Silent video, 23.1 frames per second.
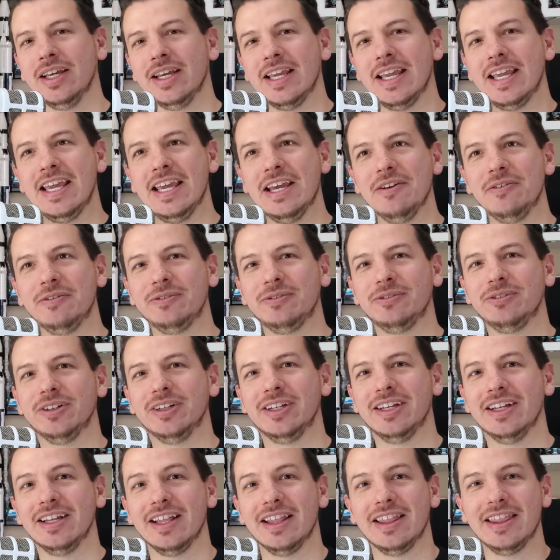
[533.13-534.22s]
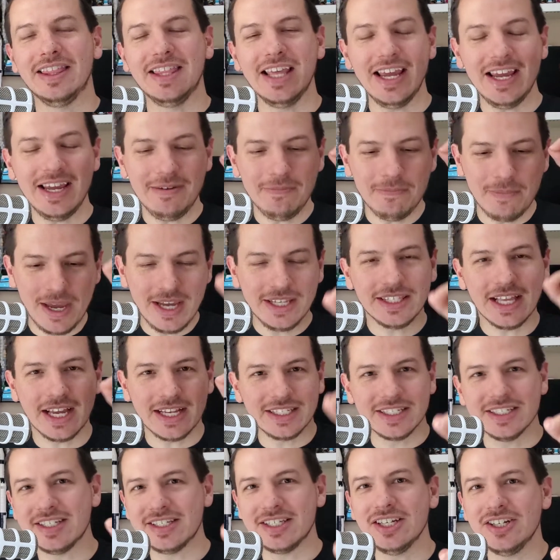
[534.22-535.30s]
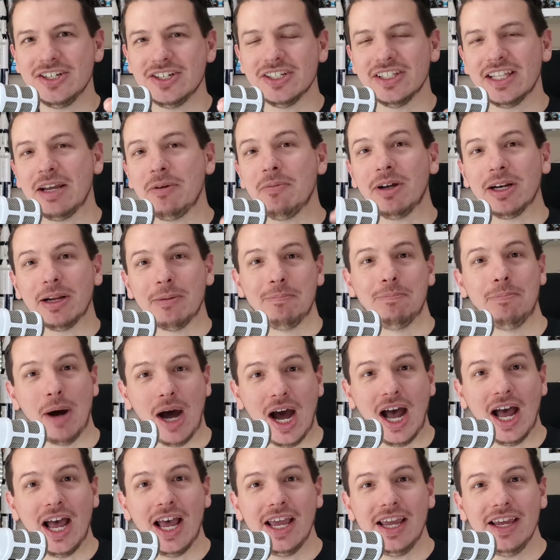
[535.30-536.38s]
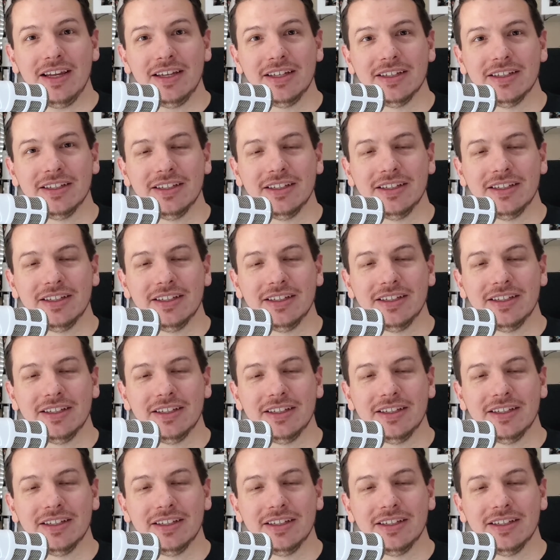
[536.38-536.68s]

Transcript: If they make that decision they want to buy,